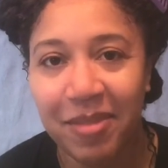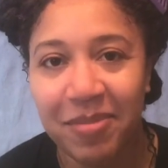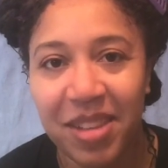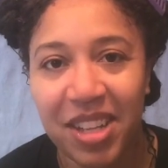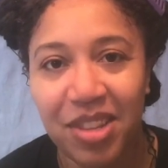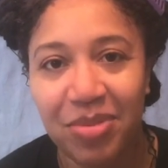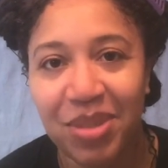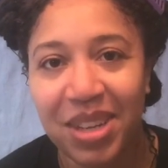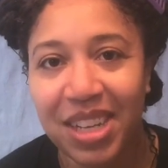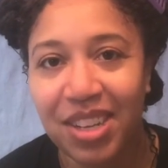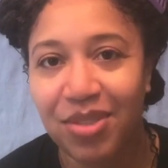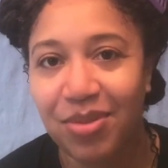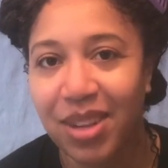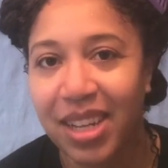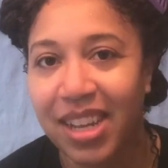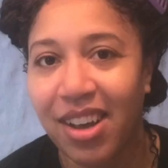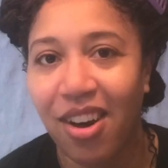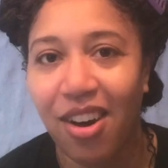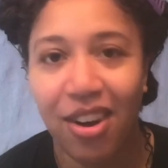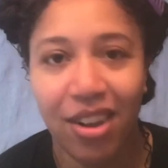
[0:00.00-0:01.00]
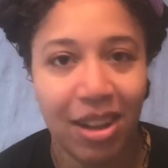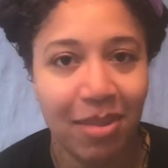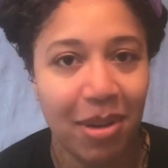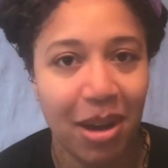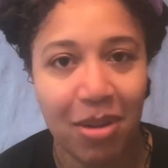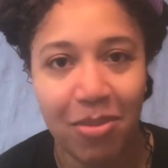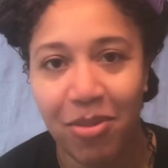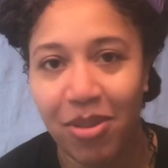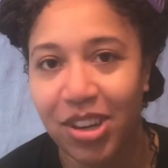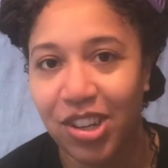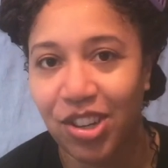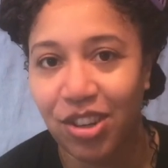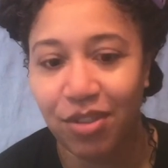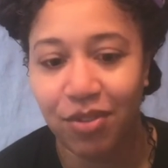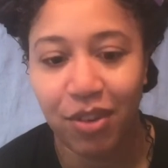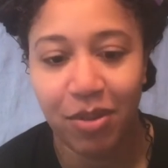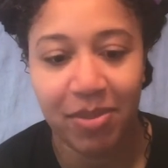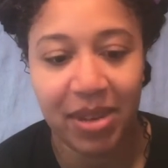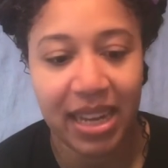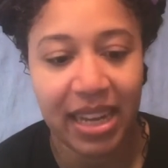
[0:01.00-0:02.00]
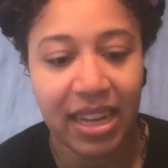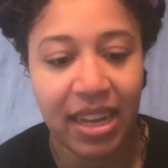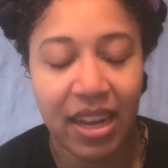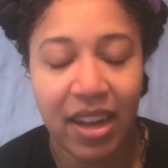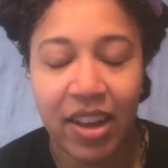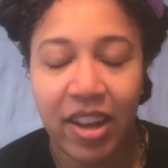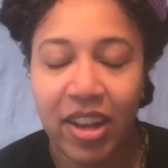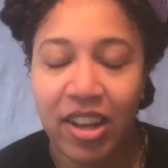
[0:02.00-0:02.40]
This week is really all about moisture for me.